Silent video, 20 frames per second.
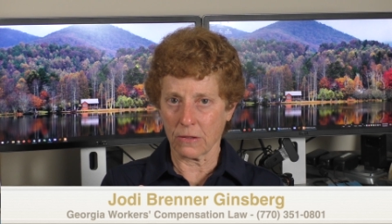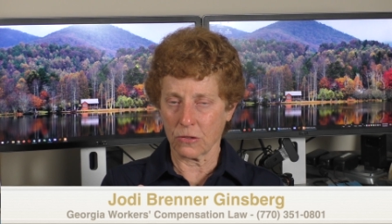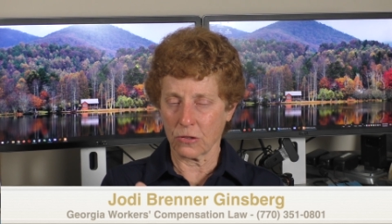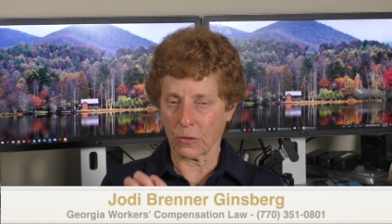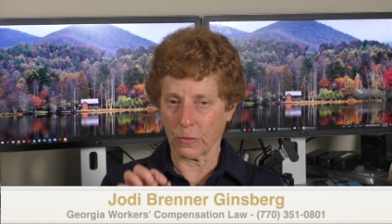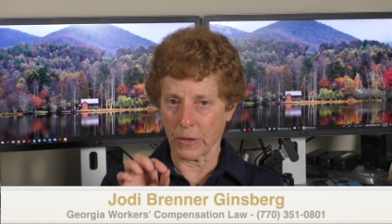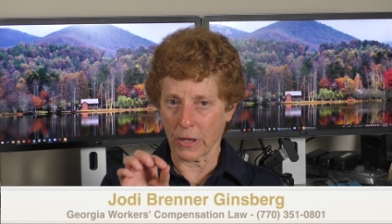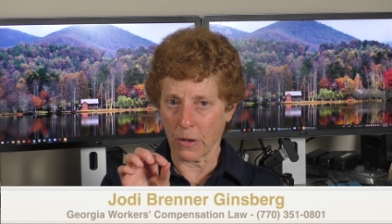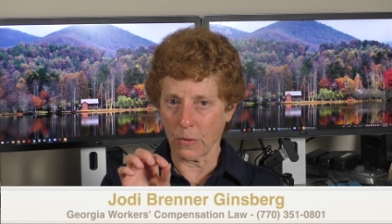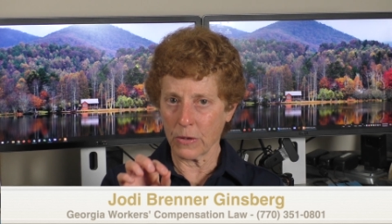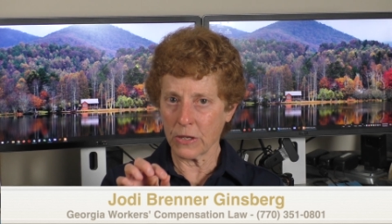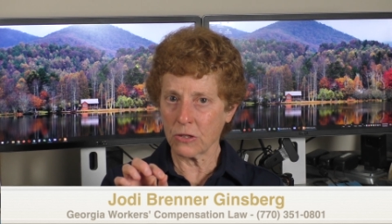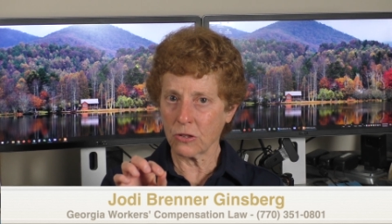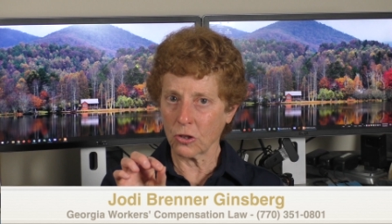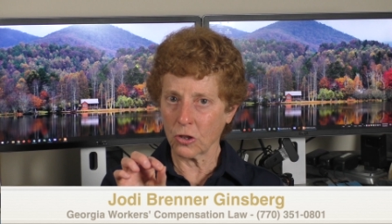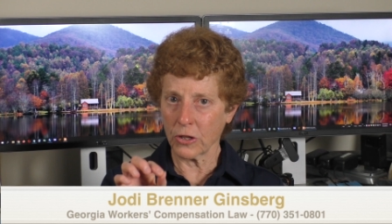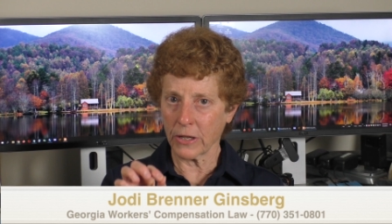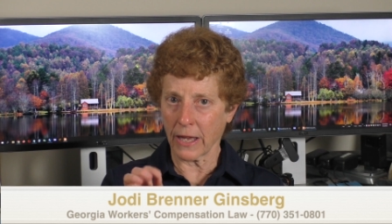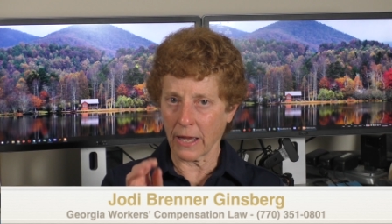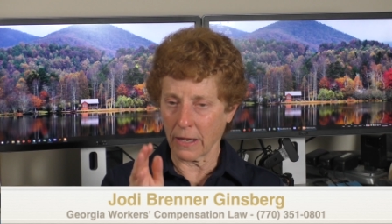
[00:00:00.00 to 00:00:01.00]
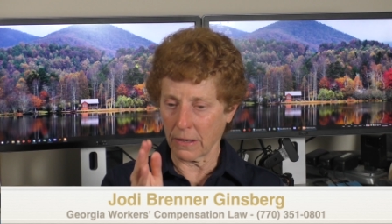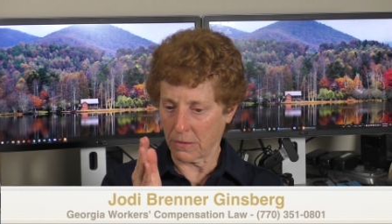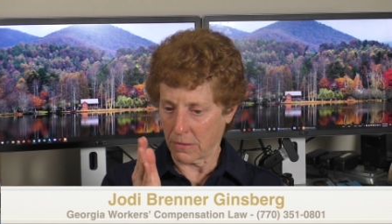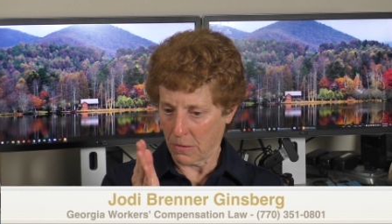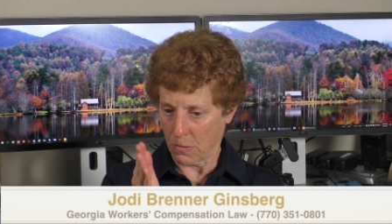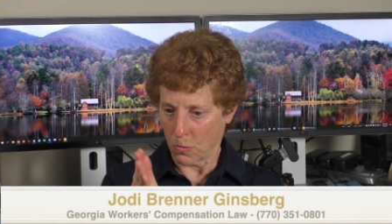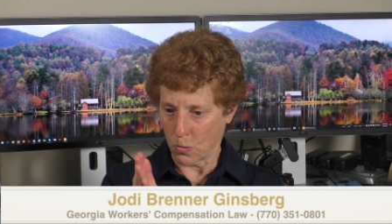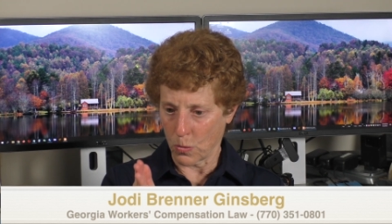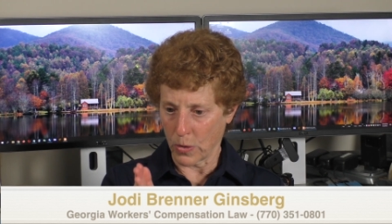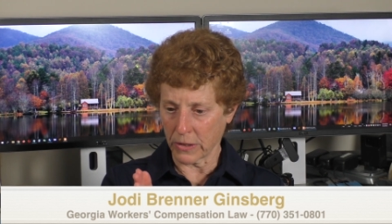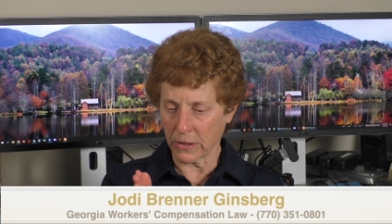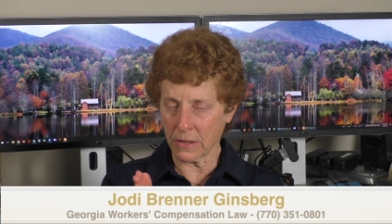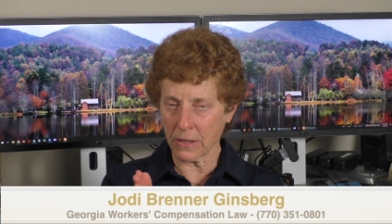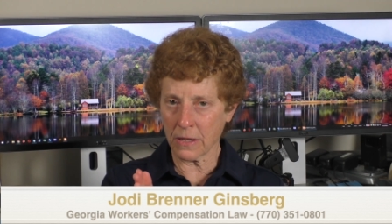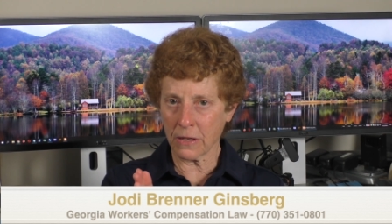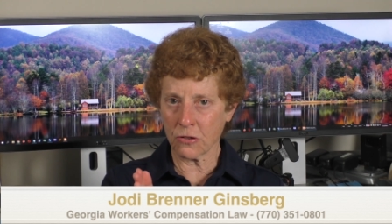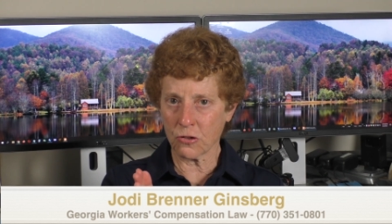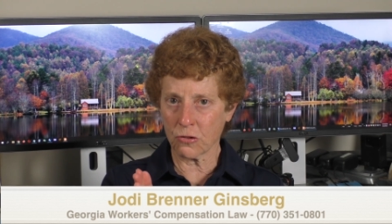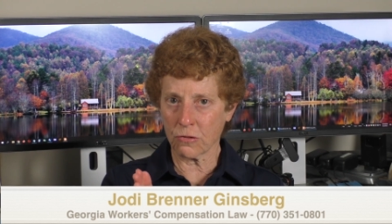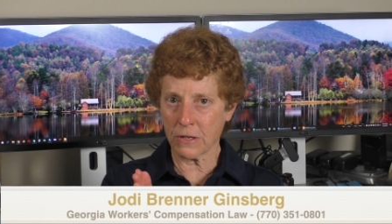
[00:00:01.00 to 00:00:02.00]
So we always look at what's
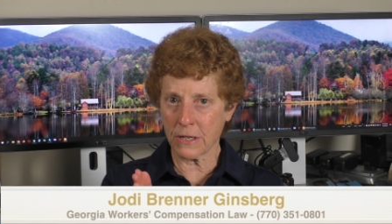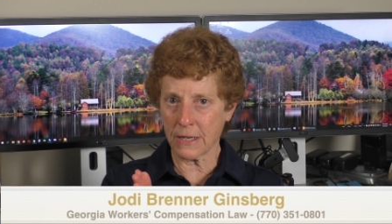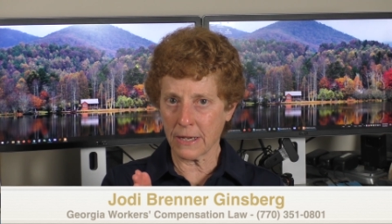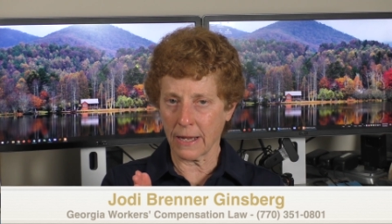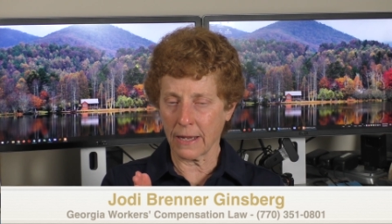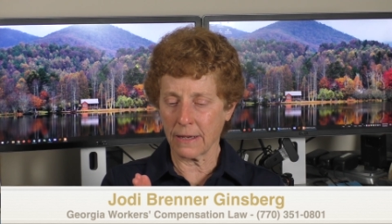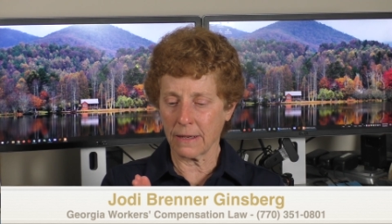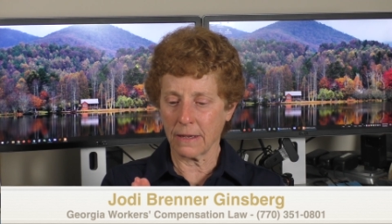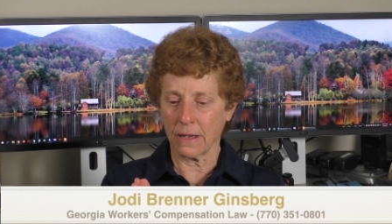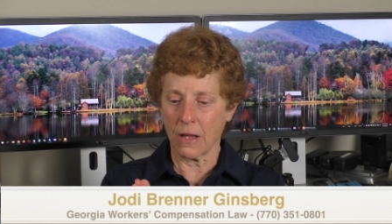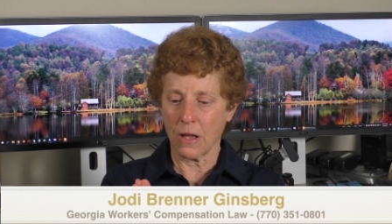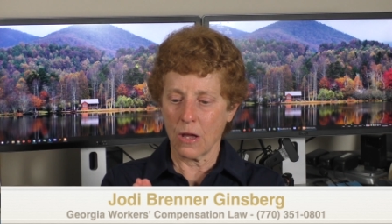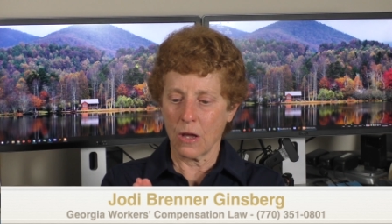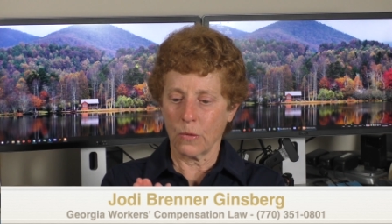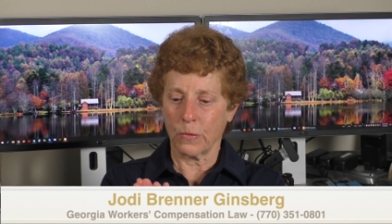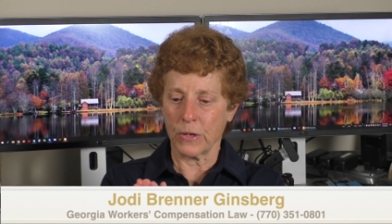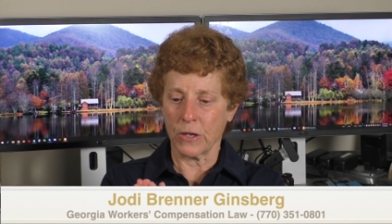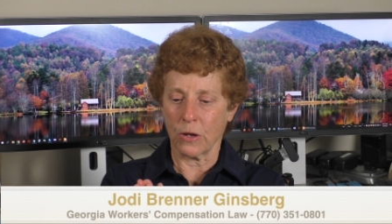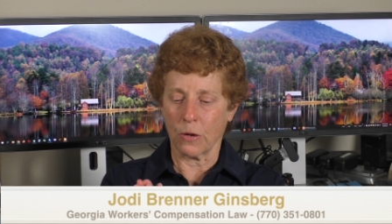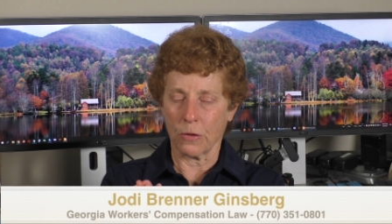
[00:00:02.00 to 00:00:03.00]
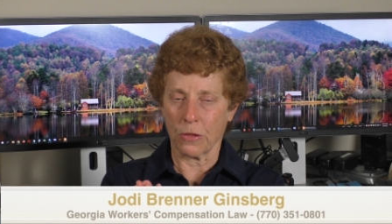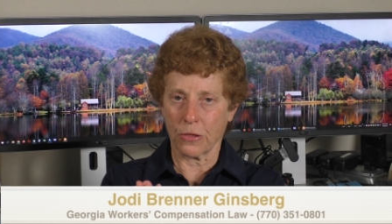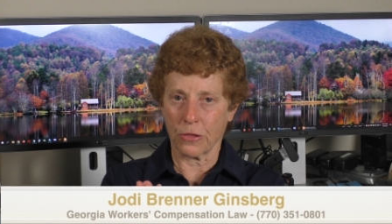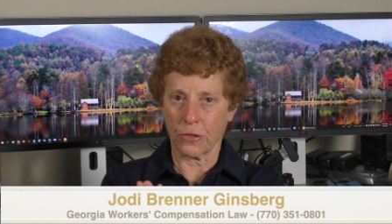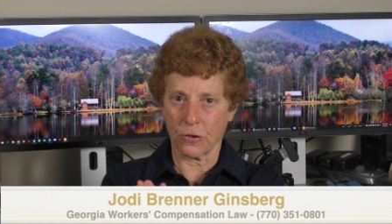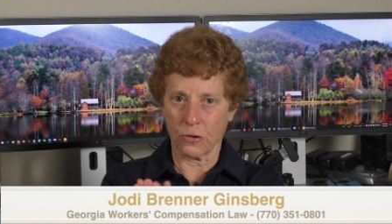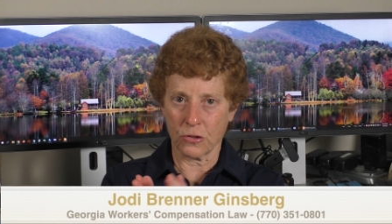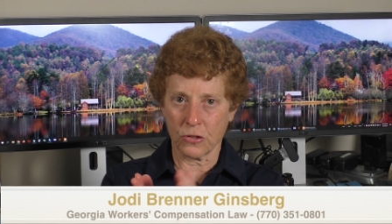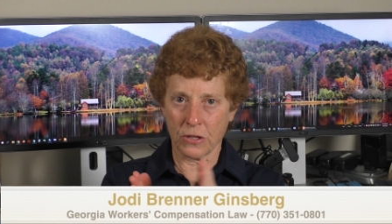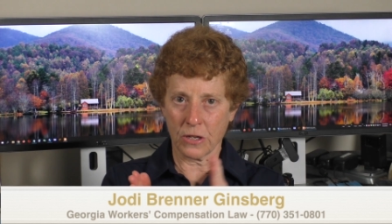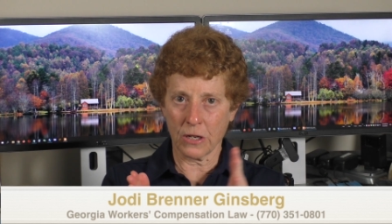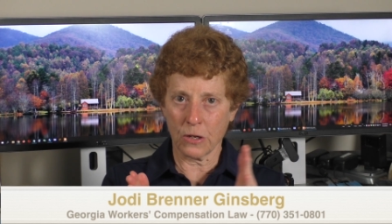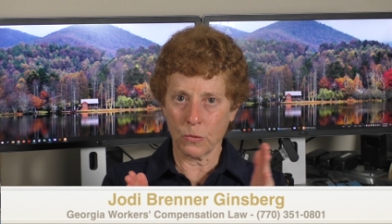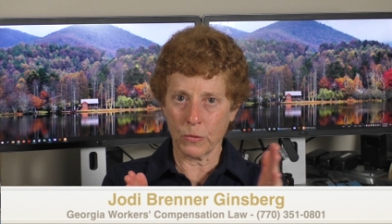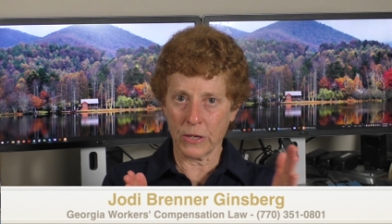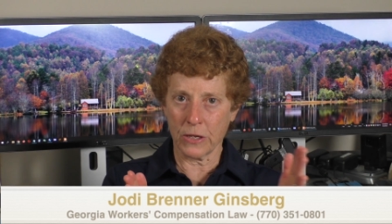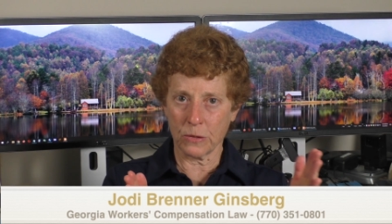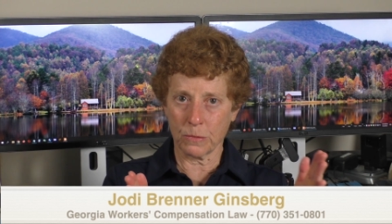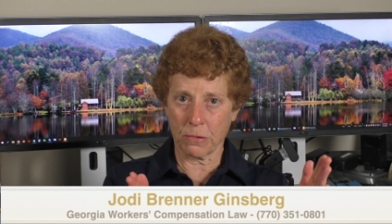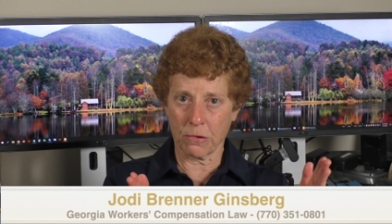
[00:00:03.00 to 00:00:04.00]
the injury date, we go 13
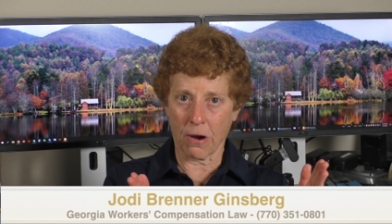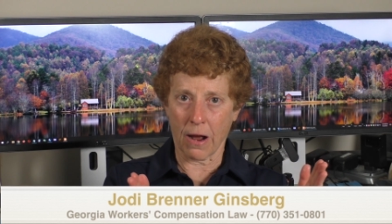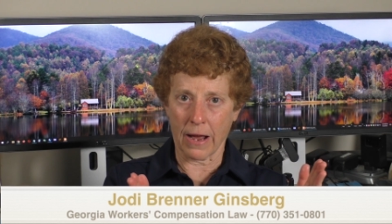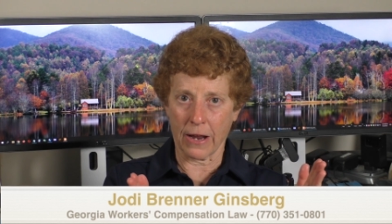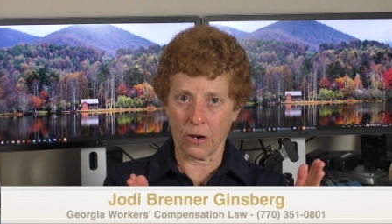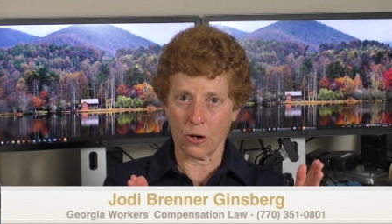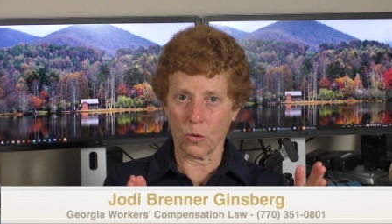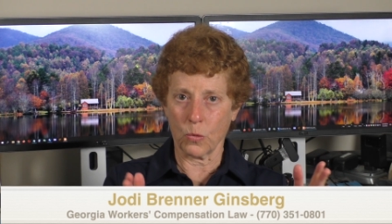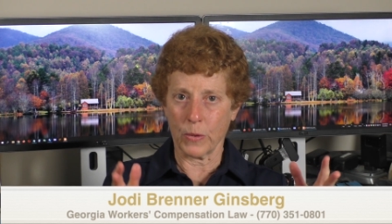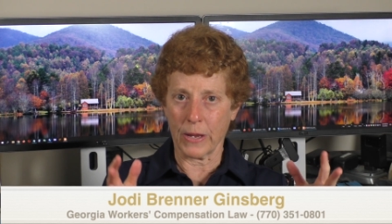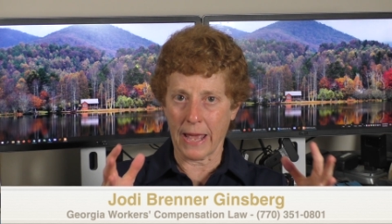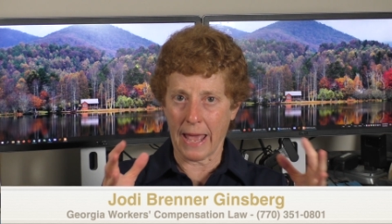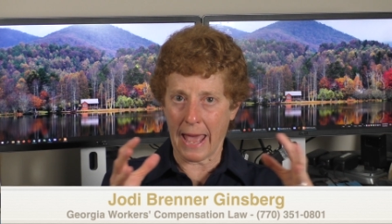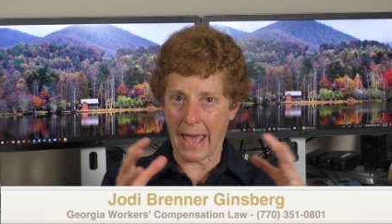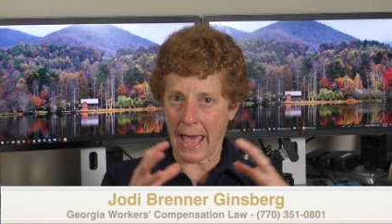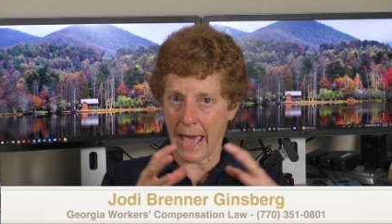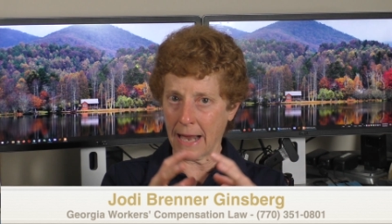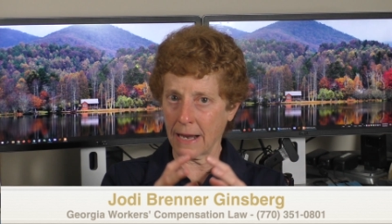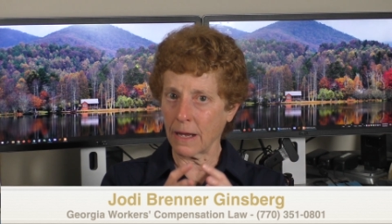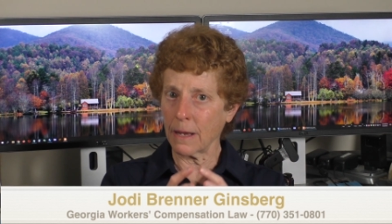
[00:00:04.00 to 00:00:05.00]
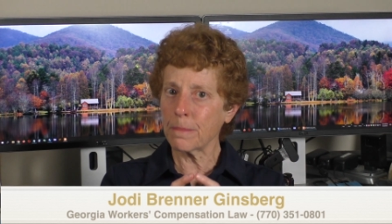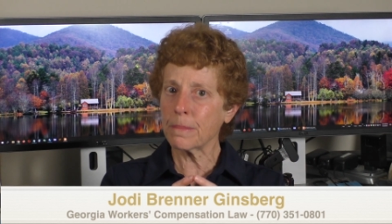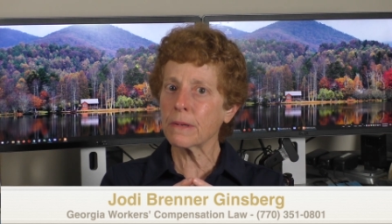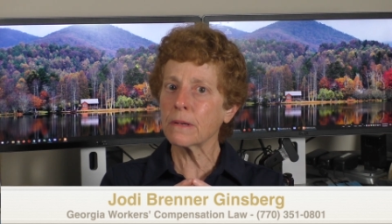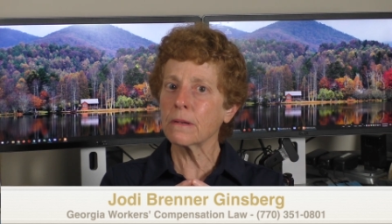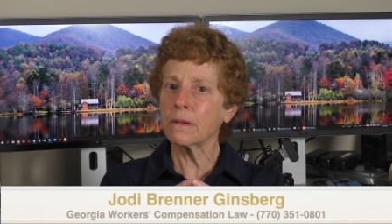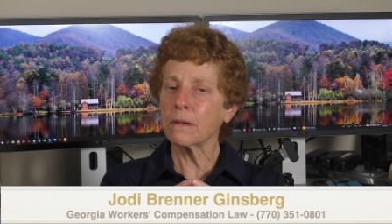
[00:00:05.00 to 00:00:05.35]
weeks prior, we add up